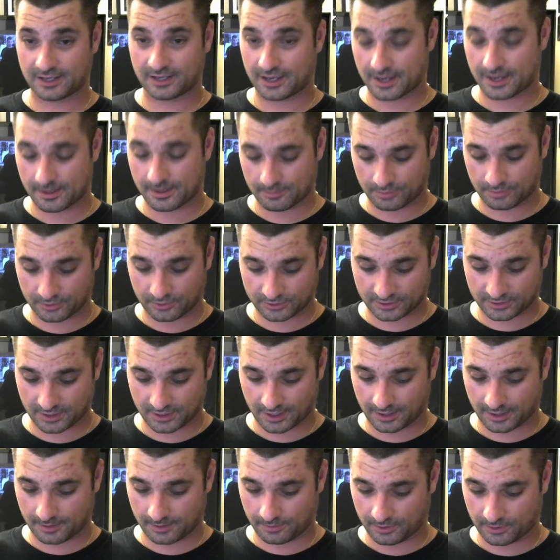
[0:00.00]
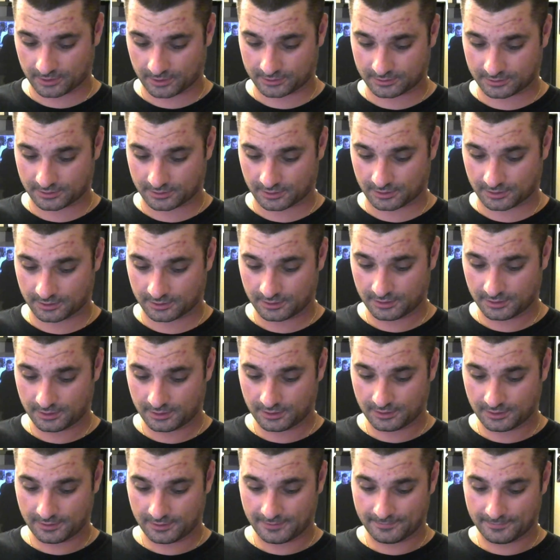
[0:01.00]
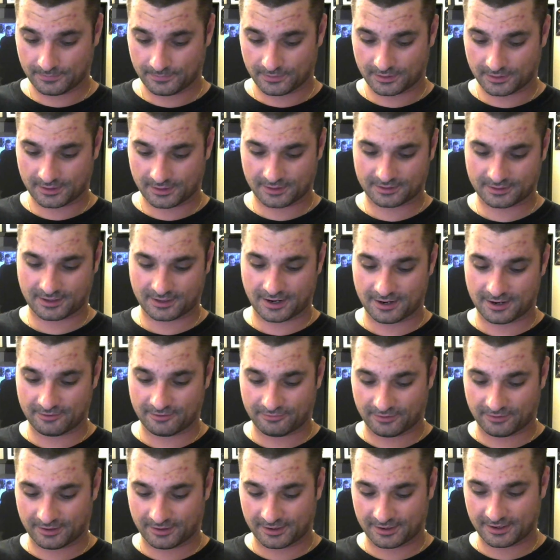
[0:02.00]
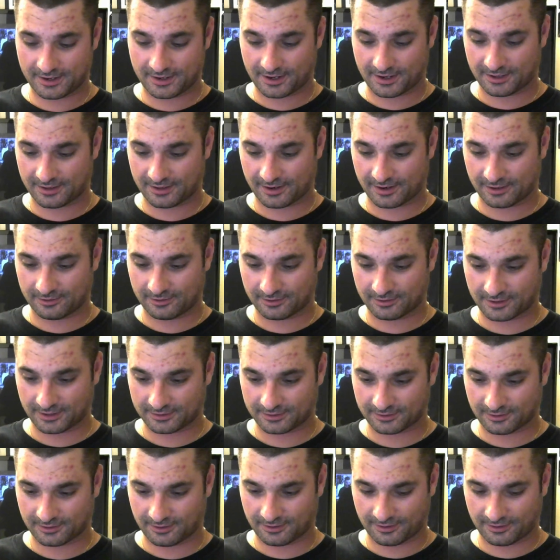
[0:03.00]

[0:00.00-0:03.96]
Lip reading: game per se, but it's kind of funny now that I look at the